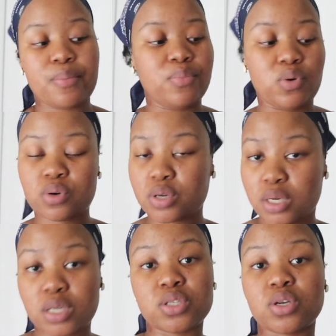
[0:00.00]
look.
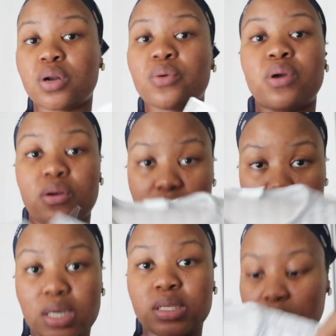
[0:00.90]
He's going to wear it
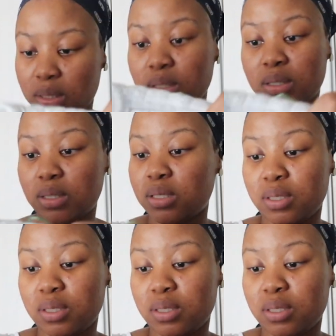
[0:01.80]
until